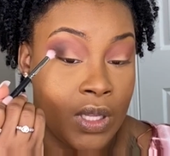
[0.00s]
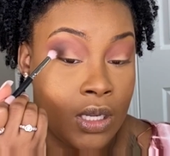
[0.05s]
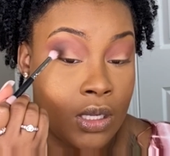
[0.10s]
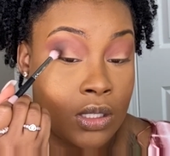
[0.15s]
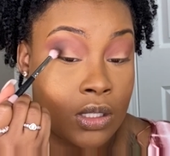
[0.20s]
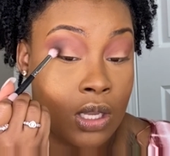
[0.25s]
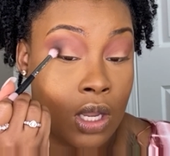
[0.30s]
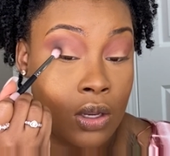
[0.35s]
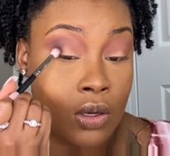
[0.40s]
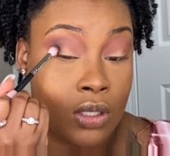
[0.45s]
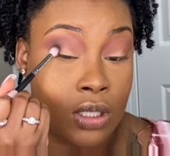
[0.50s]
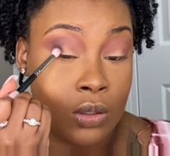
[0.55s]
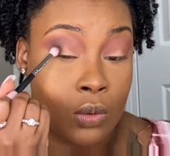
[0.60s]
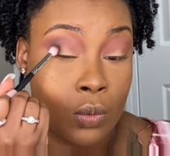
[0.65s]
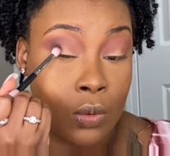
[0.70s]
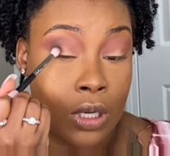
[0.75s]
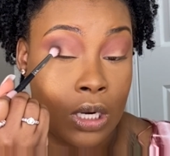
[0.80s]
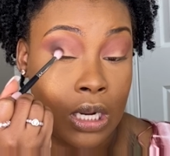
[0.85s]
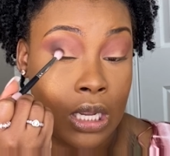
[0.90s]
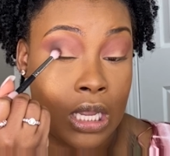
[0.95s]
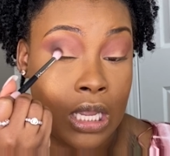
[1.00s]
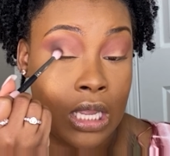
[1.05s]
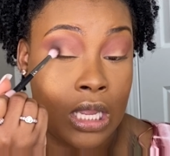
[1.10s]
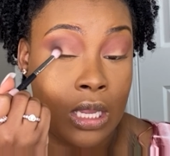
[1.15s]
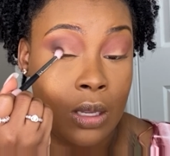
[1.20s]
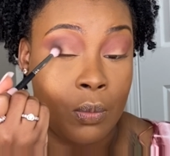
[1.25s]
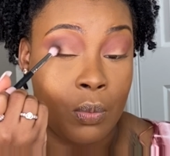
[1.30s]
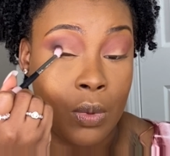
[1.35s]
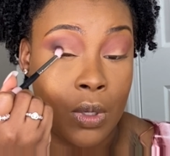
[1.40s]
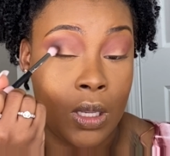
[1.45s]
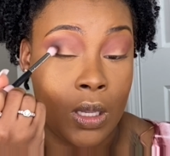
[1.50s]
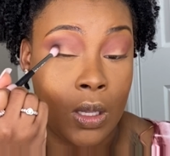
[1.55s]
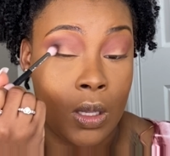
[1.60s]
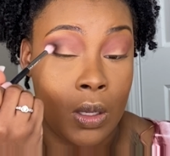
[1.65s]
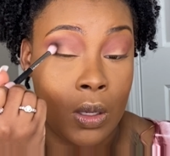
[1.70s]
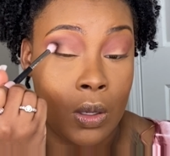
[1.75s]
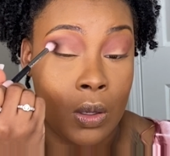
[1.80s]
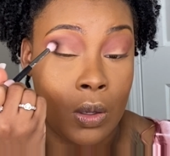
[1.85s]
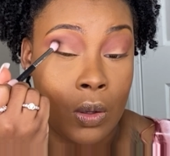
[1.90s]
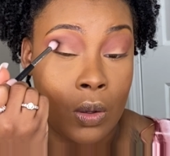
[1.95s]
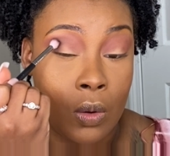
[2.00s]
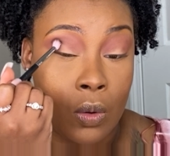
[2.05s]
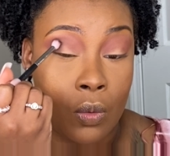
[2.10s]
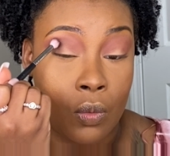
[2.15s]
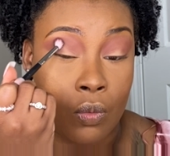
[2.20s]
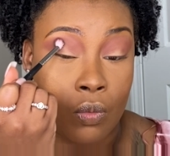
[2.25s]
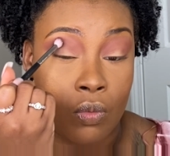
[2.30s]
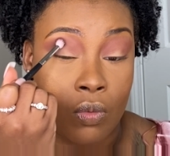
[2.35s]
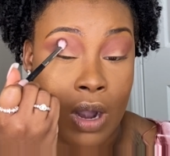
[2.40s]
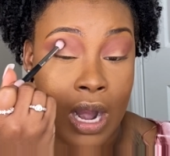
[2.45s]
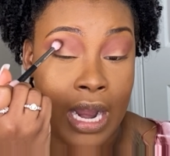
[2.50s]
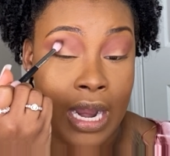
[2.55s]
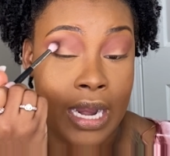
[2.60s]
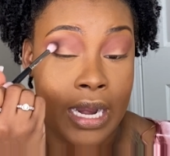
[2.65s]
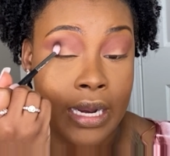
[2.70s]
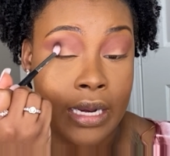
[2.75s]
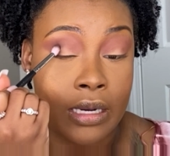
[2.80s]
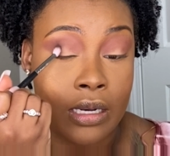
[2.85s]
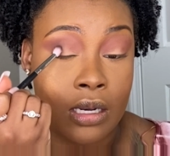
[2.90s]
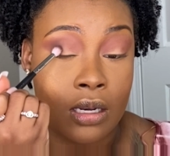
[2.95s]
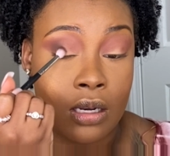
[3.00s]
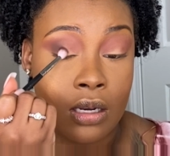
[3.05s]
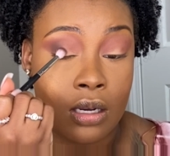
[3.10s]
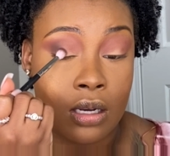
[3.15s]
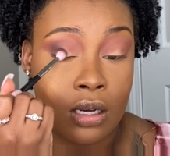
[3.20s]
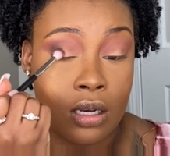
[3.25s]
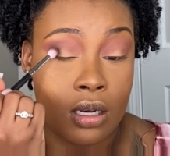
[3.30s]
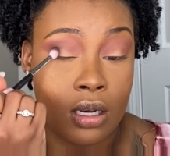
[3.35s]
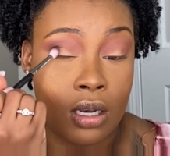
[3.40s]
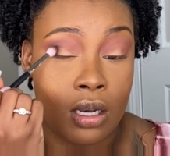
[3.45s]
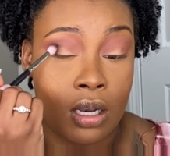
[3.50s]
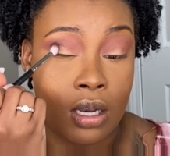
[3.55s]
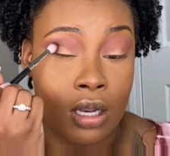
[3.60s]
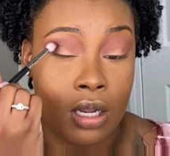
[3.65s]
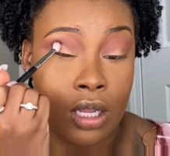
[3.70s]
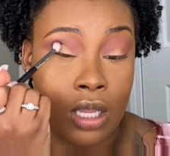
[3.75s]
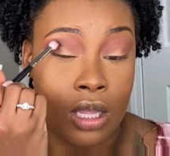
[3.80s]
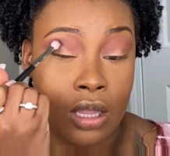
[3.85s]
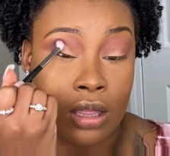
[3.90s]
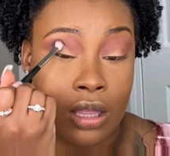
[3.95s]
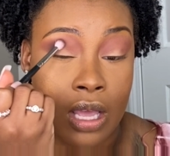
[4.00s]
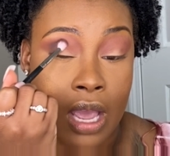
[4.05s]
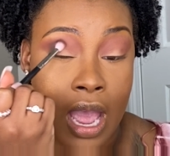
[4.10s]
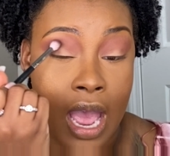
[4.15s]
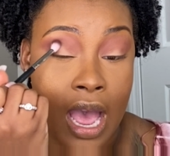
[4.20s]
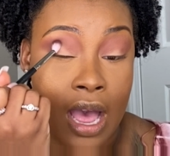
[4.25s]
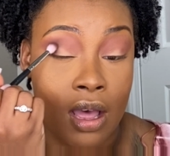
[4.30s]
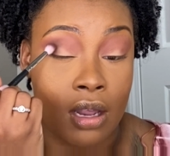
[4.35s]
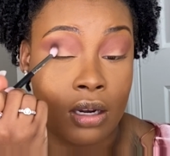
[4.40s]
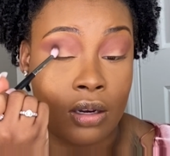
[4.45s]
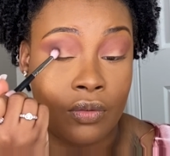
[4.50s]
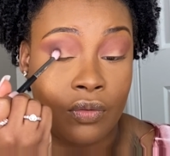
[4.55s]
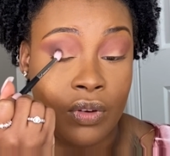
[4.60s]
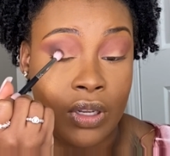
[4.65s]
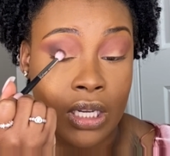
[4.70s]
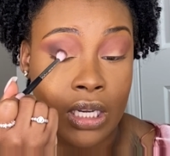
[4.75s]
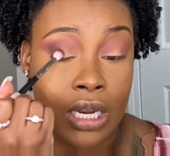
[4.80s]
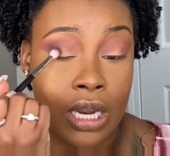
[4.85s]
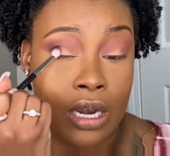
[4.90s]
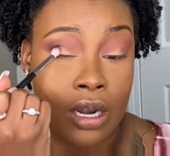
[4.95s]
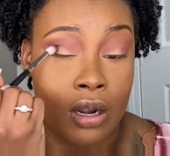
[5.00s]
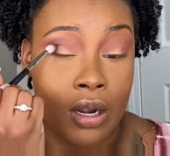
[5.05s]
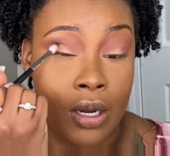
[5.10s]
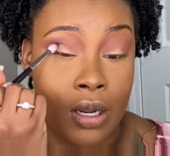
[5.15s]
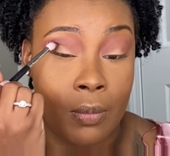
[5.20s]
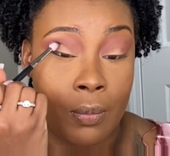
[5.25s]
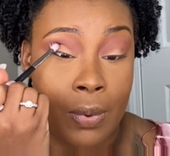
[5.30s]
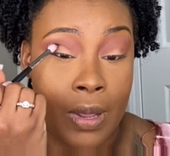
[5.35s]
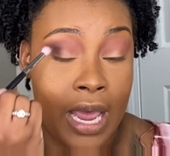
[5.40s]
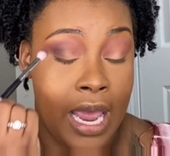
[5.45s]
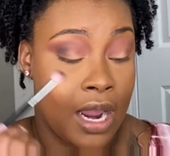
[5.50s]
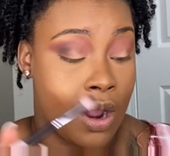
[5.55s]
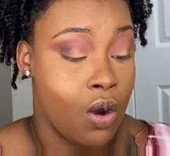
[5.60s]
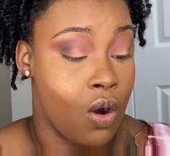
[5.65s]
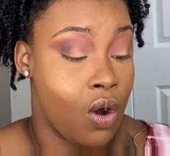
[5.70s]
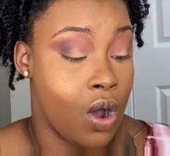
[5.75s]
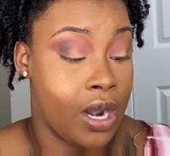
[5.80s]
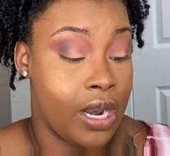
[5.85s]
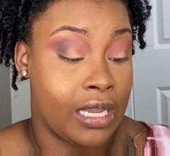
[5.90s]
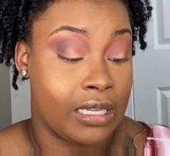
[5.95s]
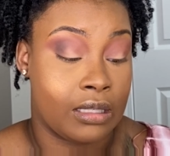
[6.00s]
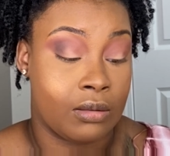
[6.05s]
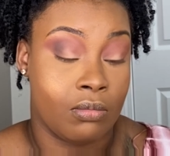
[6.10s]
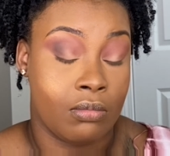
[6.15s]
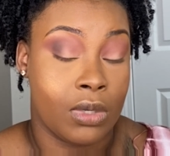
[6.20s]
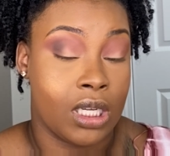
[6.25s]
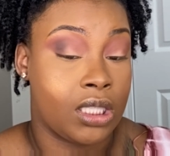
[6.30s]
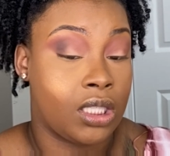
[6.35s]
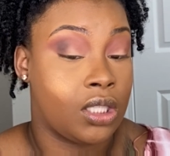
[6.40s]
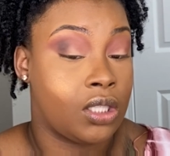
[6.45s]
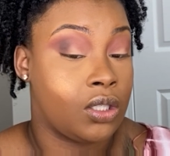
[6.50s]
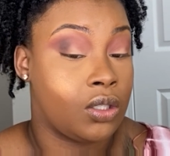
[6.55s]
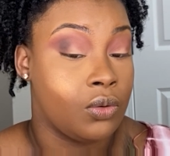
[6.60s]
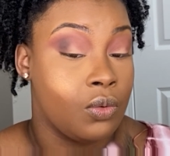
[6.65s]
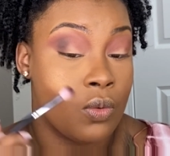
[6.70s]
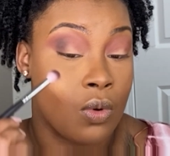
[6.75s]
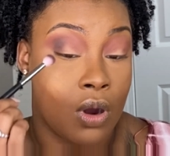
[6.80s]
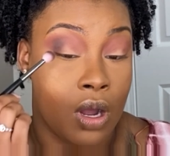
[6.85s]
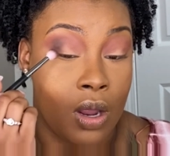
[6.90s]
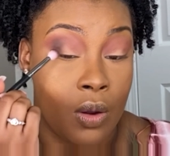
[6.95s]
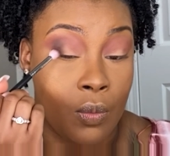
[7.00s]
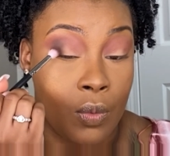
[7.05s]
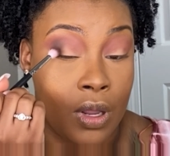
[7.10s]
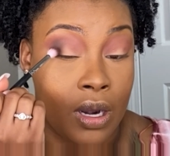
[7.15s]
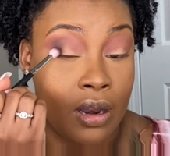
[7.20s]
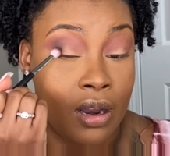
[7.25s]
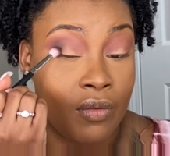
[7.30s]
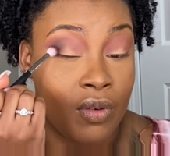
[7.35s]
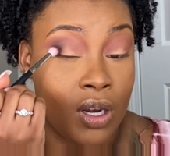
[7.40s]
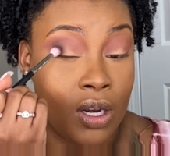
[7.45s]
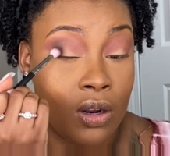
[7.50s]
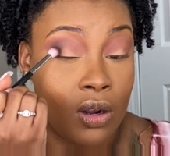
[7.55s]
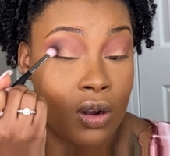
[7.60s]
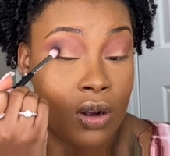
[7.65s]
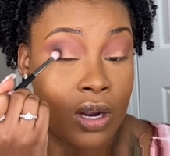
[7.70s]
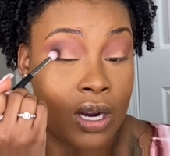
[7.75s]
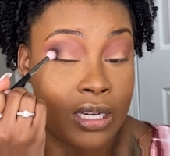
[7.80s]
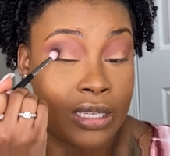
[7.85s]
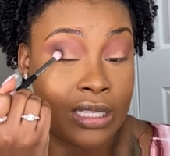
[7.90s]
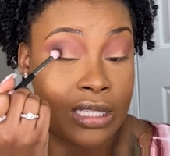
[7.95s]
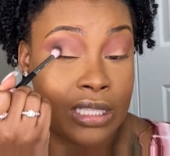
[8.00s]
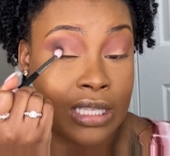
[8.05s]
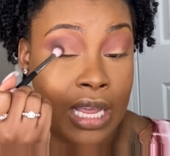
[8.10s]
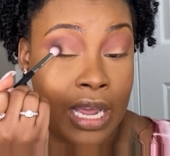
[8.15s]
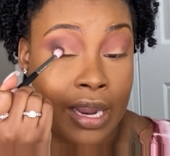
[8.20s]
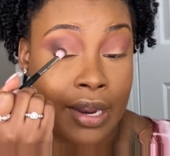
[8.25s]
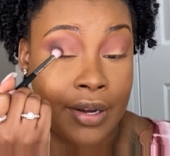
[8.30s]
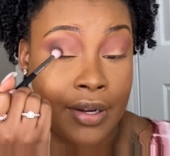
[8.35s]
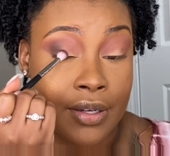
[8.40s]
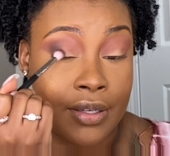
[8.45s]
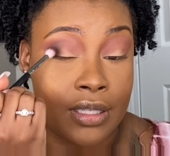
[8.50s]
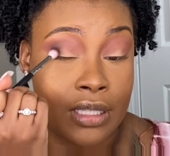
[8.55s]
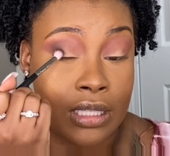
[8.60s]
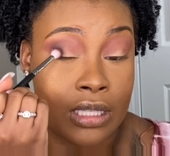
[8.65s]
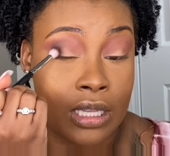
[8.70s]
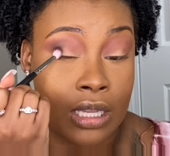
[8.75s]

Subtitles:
So you just want to keep it right in the outer V area. Pack on as much as you want, whatever your heart desires.